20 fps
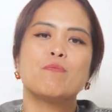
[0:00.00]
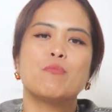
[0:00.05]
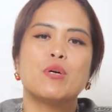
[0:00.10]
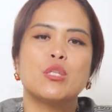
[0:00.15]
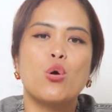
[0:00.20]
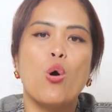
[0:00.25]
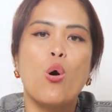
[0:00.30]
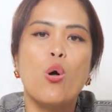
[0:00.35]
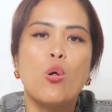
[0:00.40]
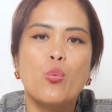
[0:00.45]

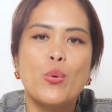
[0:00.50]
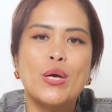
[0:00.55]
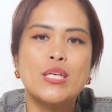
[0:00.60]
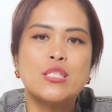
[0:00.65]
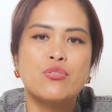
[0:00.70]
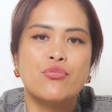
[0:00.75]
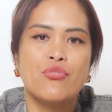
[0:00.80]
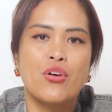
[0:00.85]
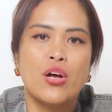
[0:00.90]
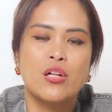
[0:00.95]
but
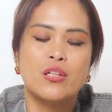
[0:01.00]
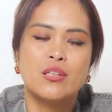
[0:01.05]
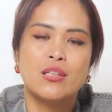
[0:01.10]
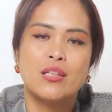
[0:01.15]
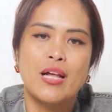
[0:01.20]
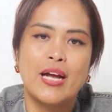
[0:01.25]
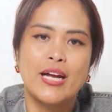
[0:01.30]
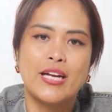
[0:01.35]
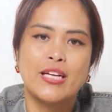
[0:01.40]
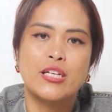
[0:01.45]
always felt
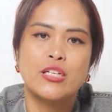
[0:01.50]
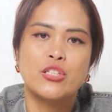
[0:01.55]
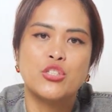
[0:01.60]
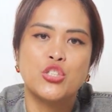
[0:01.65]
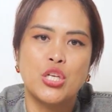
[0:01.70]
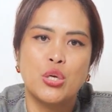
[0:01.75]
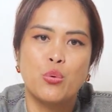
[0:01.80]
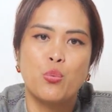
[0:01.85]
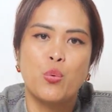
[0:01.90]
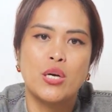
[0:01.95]
like
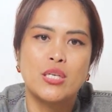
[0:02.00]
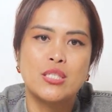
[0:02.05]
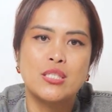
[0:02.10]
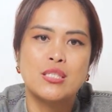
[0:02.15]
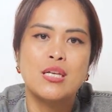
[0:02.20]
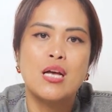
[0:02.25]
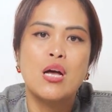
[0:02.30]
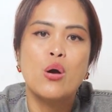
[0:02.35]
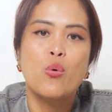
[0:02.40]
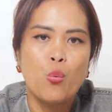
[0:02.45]
she
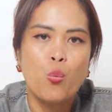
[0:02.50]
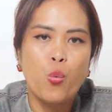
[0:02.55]
was